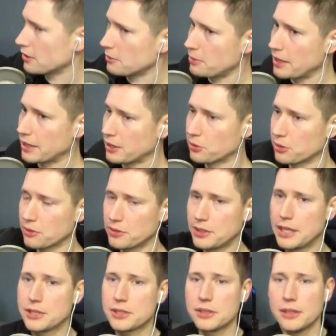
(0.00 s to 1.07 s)
on the back corner of the
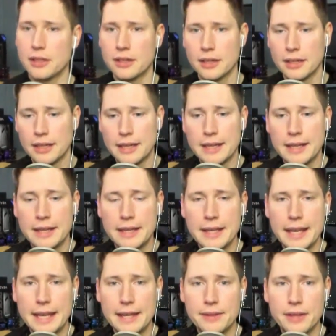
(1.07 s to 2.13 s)
desk there.
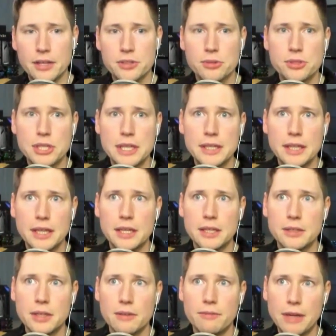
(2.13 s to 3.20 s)
And they also sent
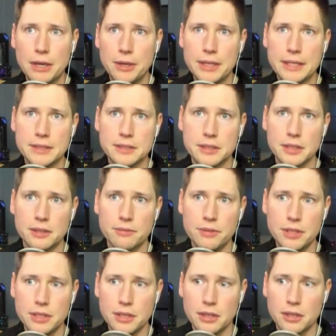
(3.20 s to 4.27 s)
a variant of
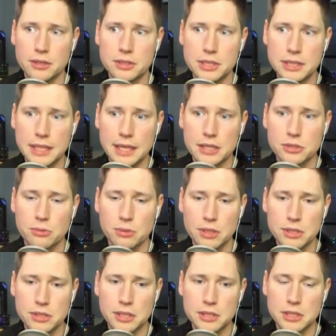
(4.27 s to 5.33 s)
the RTX
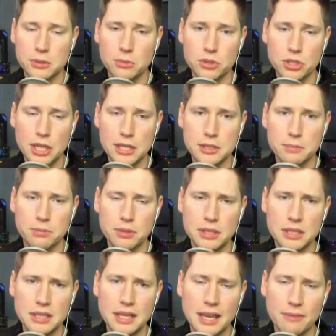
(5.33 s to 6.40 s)
2060, which has a
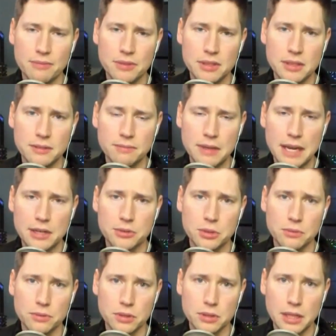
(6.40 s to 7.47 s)
pretty hefty factory
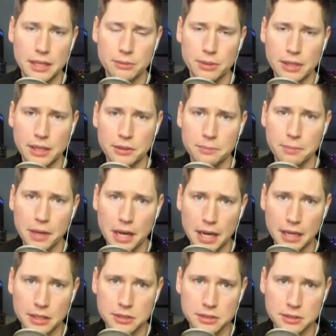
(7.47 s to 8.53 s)
overclock right out of the
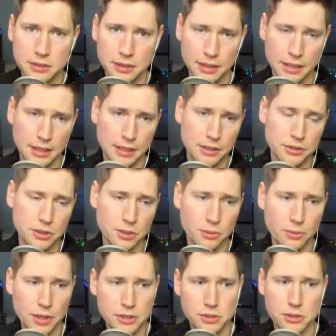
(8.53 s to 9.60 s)
box.
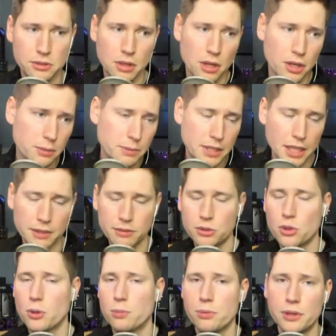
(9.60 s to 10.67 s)
So that's all going to be kind of
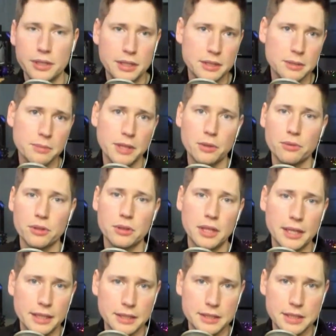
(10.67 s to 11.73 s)
incorporated into my
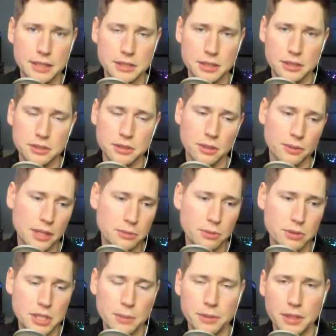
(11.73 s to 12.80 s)
overclocking testing. So that's
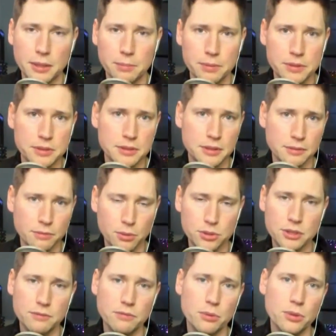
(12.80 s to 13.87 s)
what's coming up is the
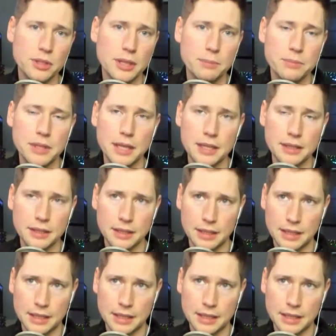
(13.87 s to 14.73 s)
1440 update,